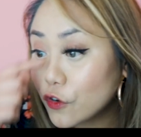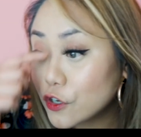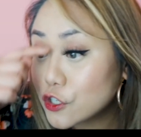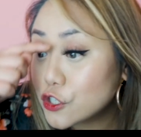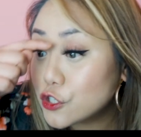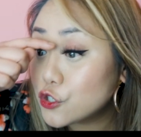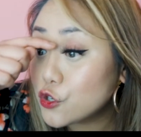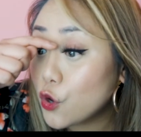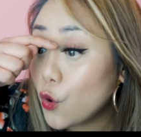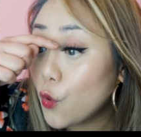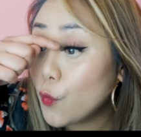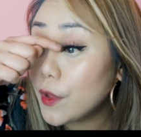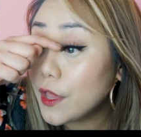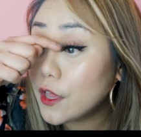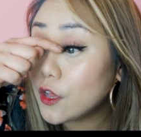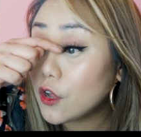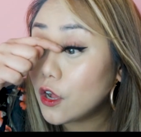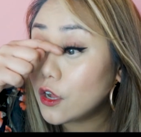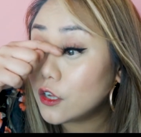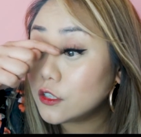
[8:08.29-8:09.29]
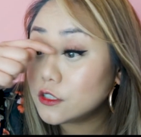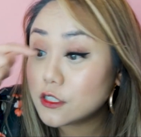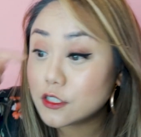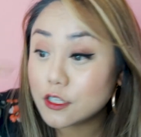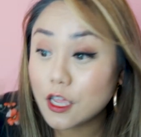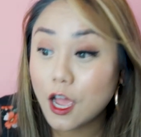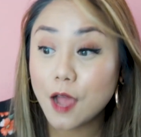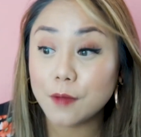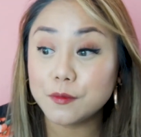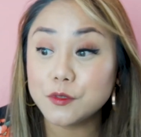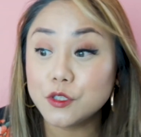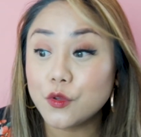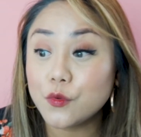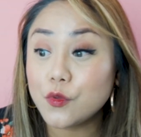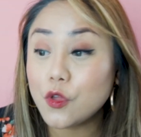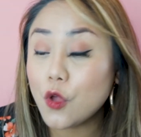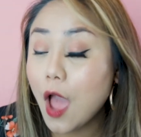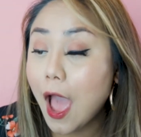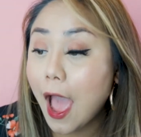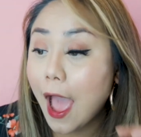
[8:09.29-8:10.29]
showing on top. So
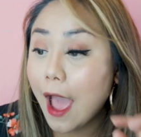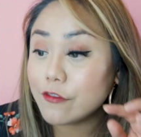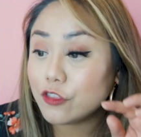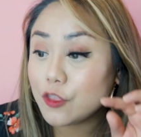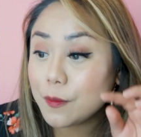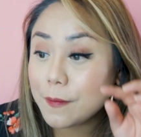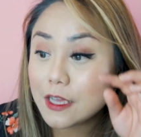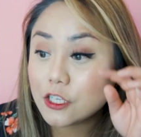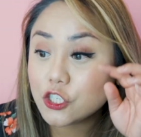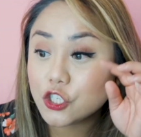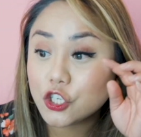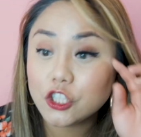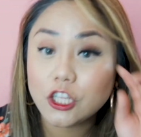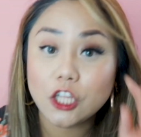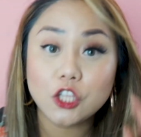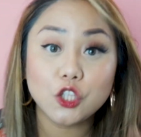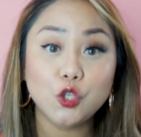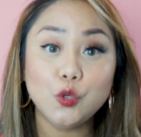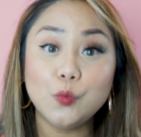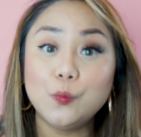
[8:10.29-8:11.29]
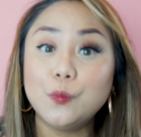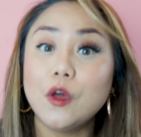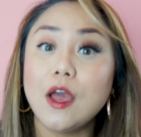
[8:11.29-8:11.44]
you have to make sure that you